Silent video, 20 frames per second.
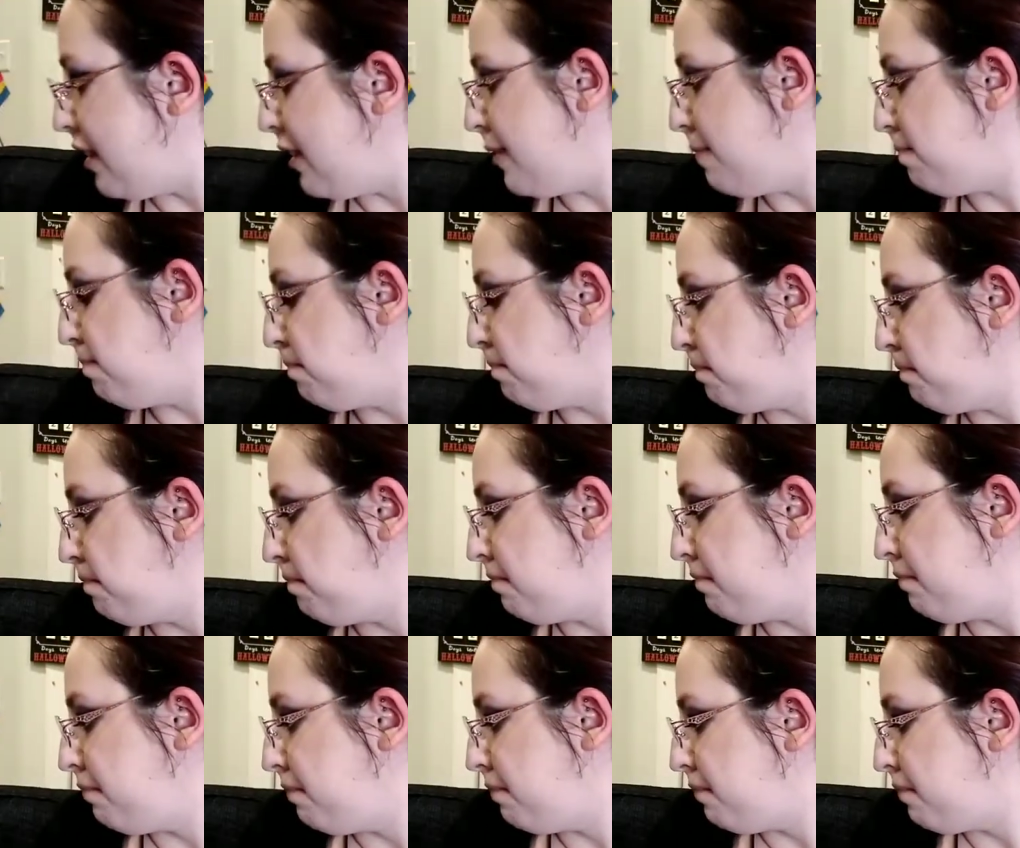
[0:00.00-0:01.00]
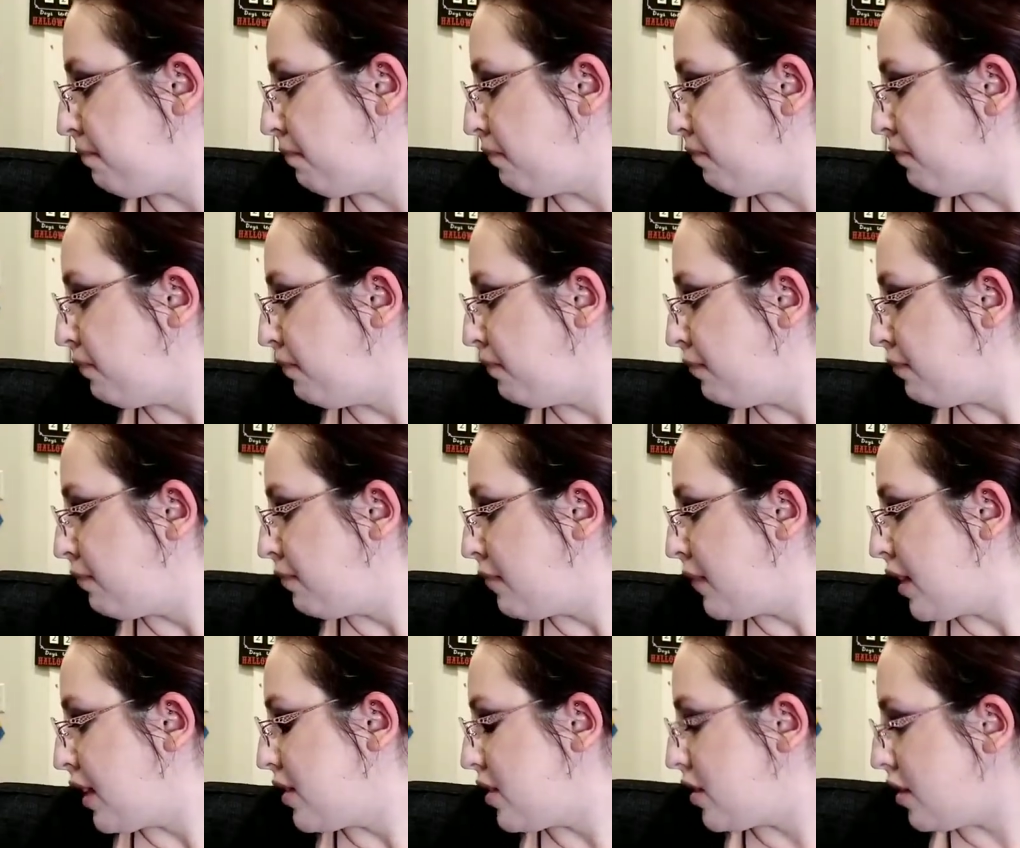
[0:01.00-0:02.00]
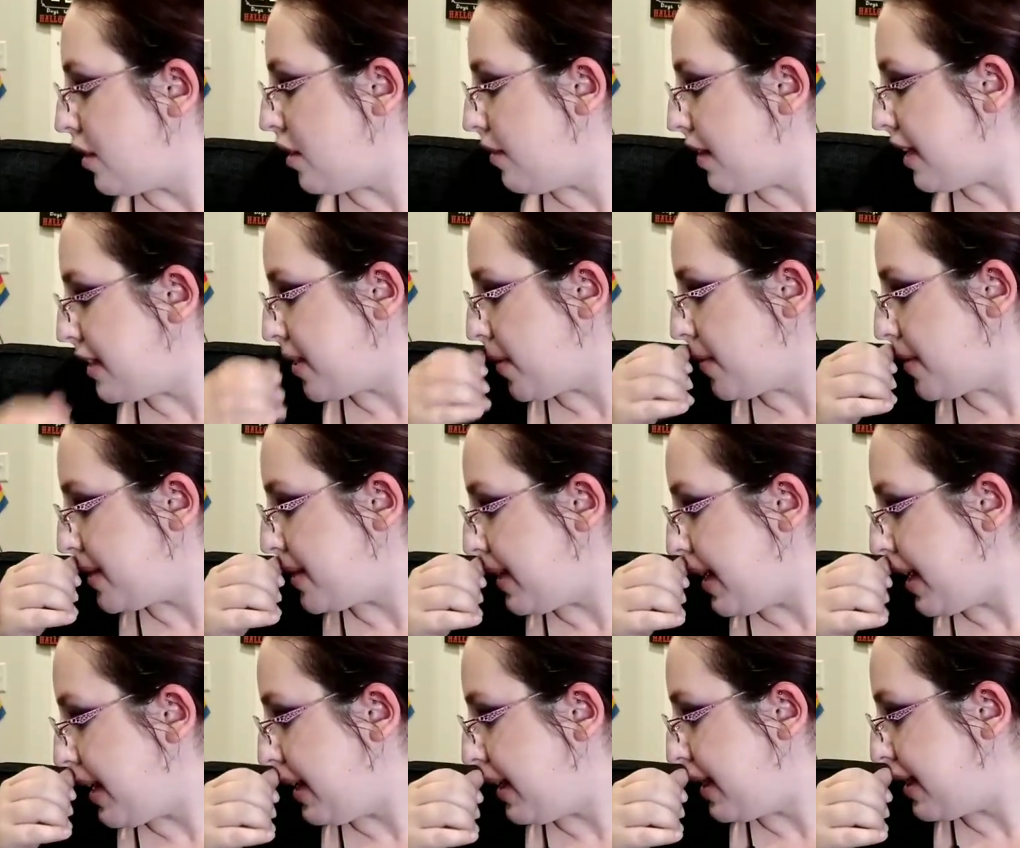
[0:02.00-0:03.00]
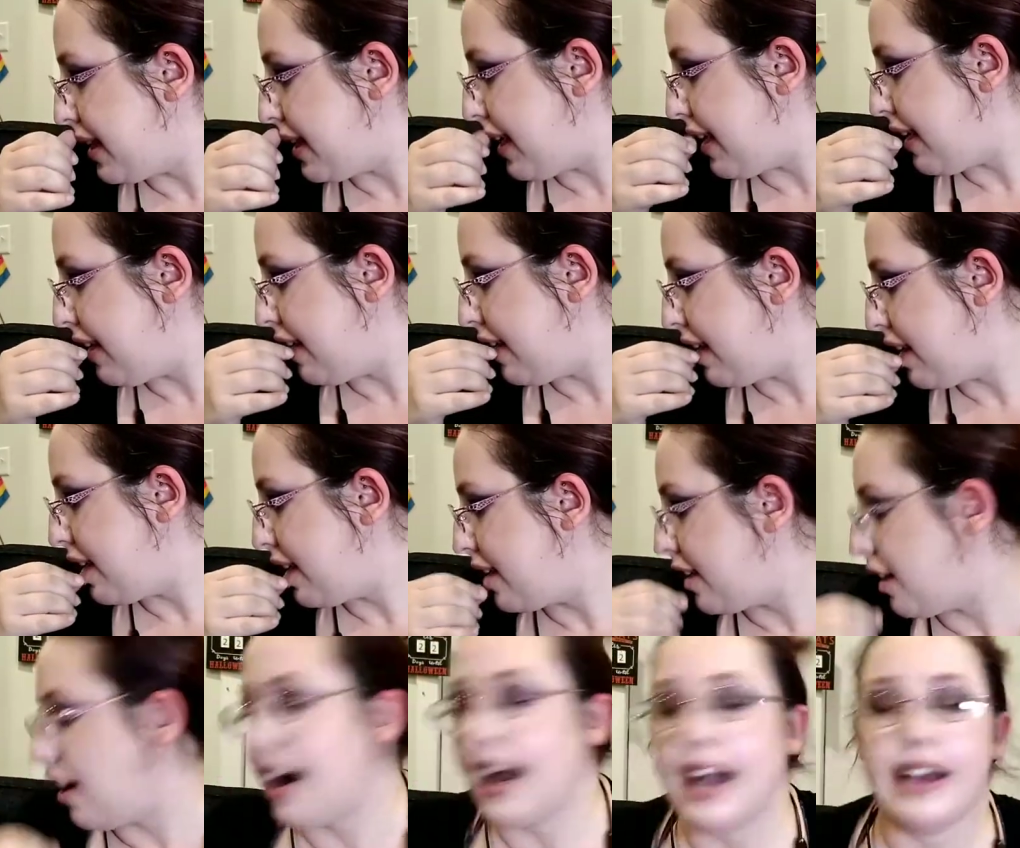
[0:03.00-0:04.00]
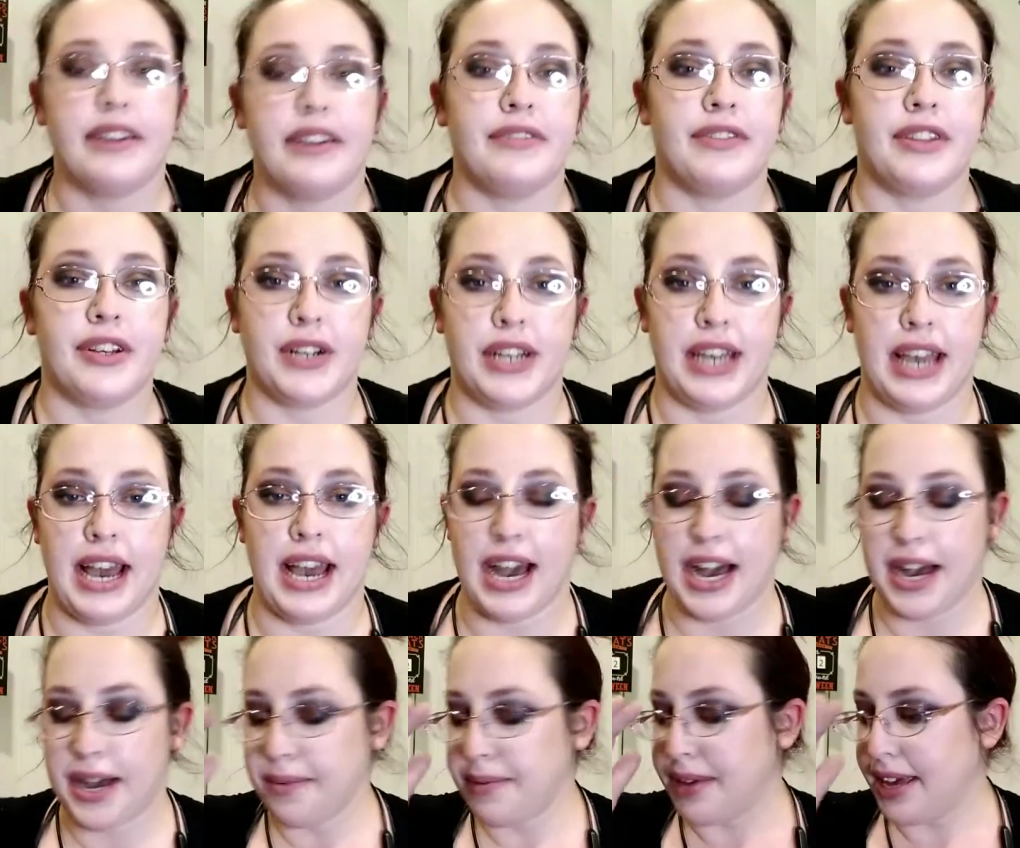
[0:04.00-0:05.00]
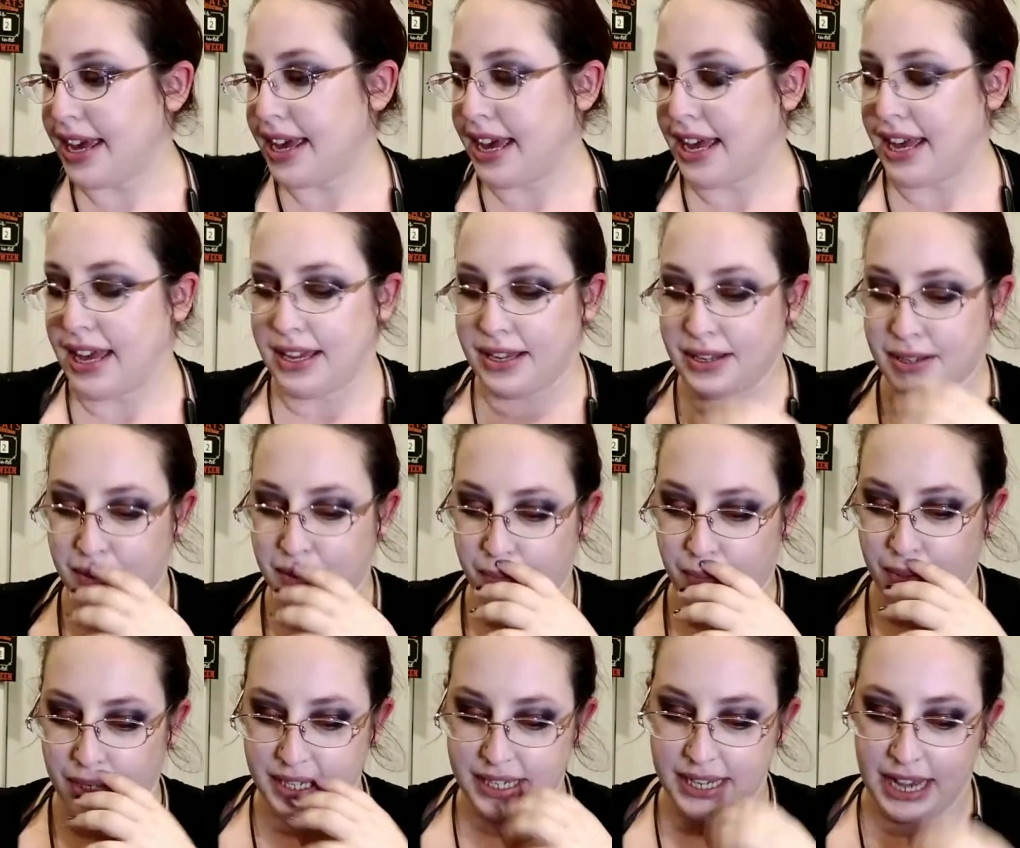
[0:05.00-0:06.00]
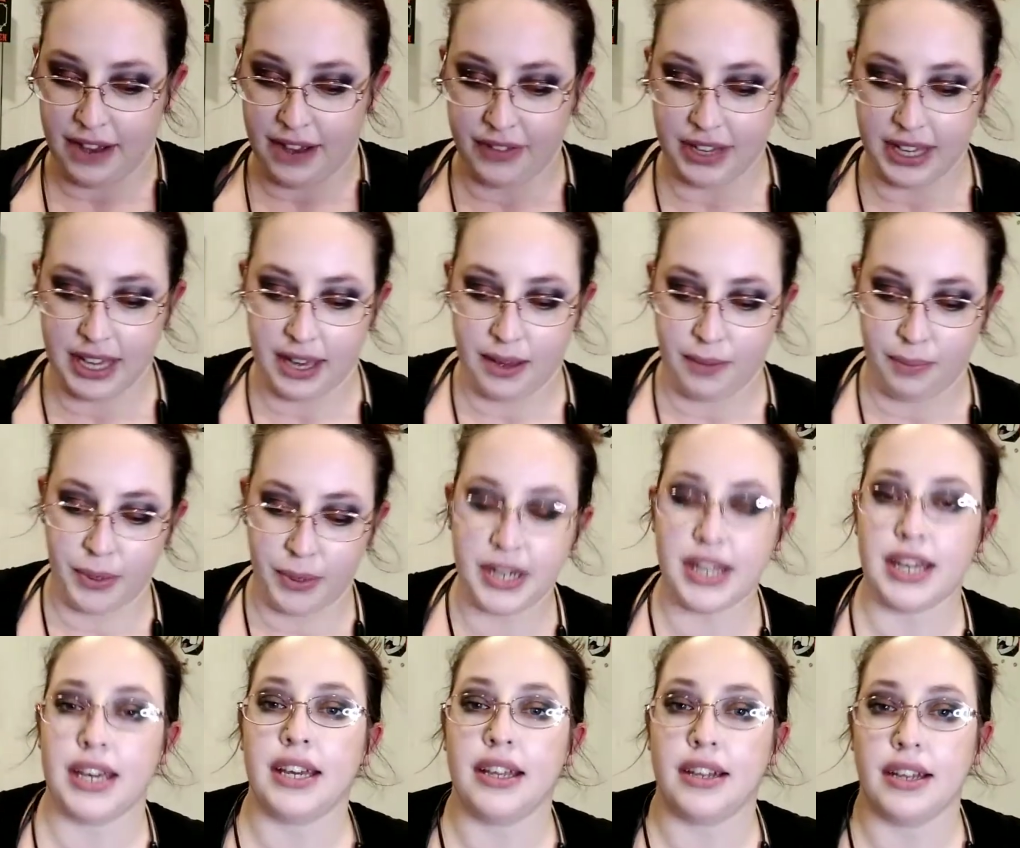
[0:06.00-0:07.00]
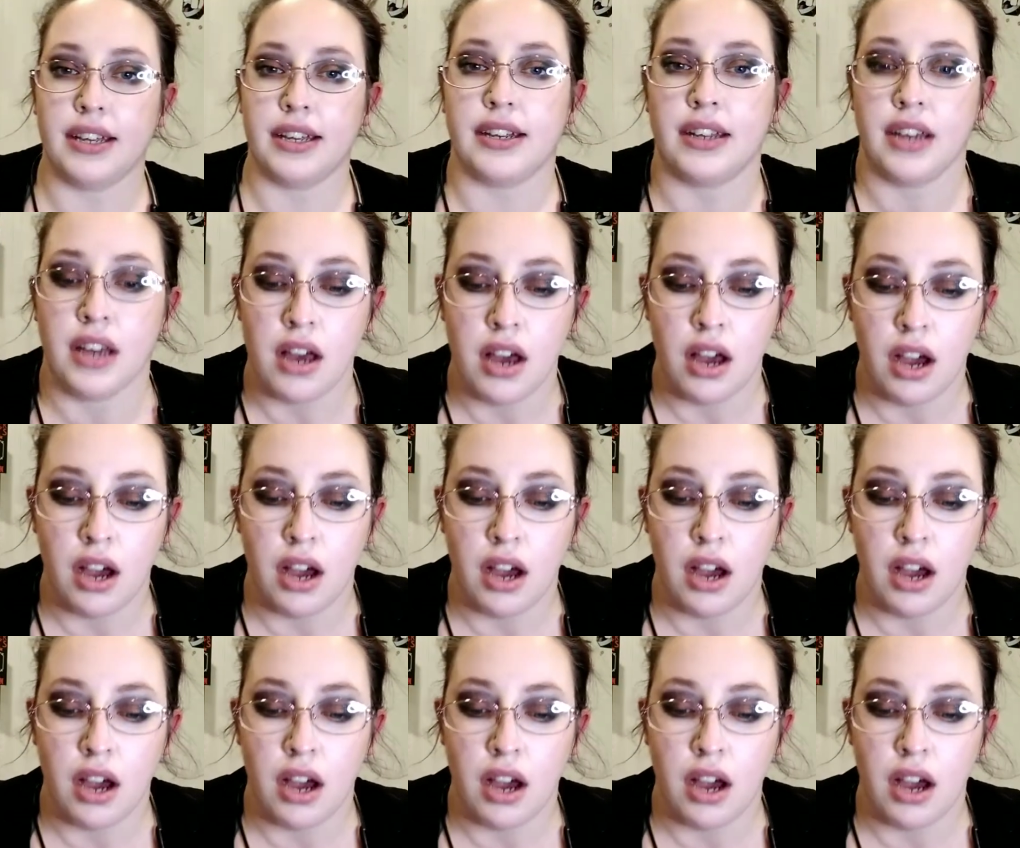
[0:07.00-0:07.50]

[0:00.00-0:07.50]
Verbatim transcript: um, so as I was saying, they got out of their cab and was having a pretty heated